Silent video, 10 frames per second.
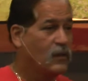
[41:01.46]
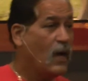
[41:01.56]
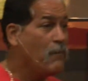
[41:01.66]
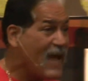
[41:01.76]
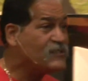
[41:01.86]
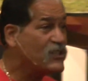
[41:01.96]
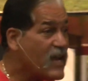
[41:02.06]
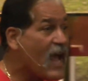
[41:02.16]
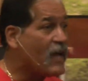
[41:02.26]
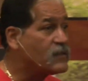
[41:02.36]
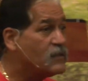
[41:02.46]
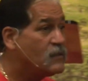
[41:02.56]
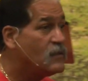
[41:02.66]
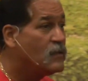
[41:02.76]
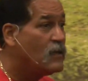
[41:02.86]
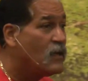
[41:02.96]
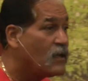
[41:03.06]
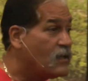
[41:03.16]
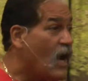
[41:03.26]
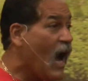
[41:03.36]
Imagine that.
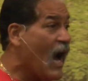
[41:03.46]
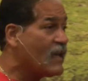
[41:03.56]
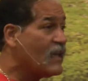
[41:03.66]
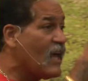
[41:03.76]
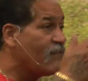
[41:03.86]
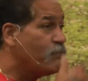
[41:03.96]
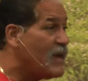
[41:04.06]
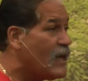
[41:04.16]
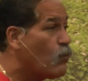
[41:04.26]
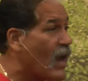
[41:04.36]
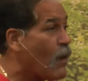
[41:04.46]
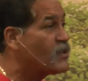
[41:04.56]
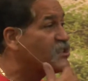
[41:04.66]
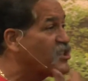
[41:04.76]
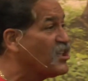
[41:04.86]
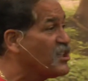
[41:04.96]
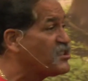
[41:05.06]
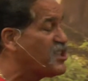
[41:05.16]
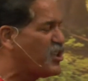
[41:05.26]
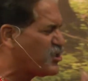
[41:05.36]
God loved me while I was still a sinner,